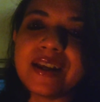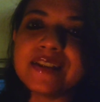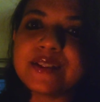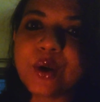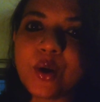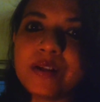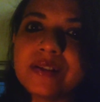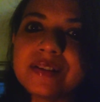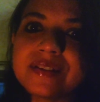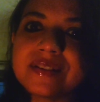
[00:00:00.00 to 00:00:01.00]
It's
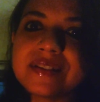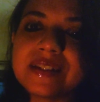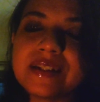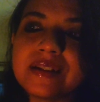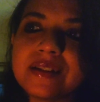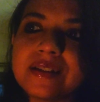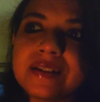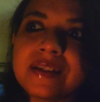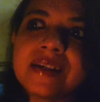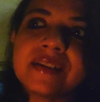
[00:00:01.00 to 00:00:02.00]
called the
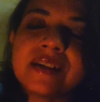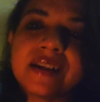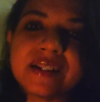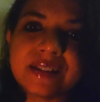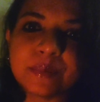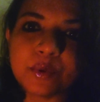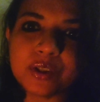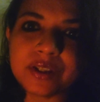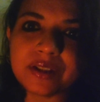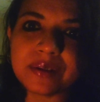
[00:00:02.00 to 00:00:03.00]
Dandahasta
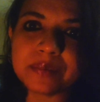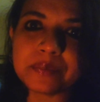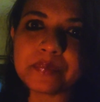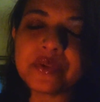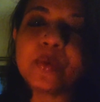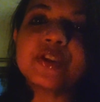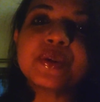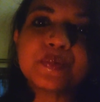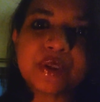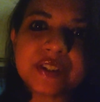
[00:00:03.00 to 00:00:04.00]
Mudra, which
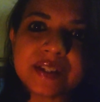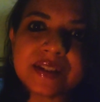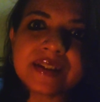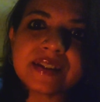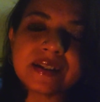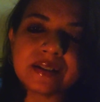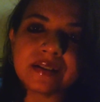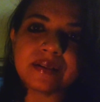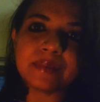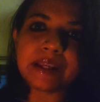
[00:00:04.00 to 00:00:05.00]
represents
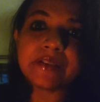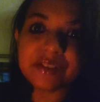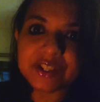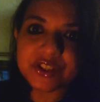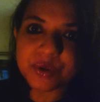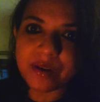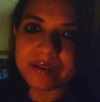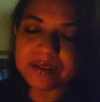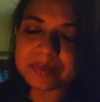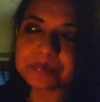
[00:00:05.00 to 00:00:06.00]
elephant's
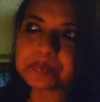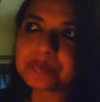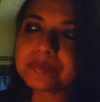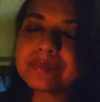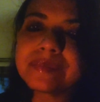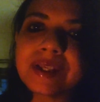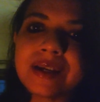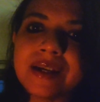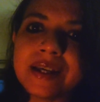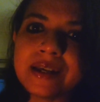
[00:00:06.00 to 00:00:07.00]
trunk.
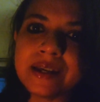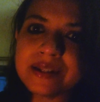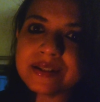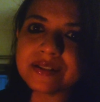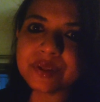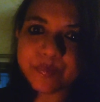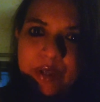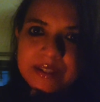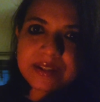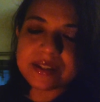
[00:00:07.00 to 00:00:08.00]
It
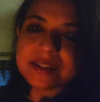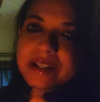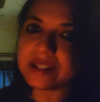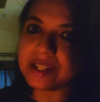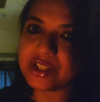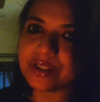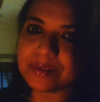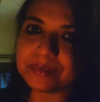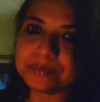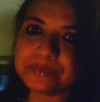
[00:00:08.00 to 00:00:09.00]
represents
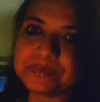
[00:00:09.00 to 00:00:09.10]
Ganesha.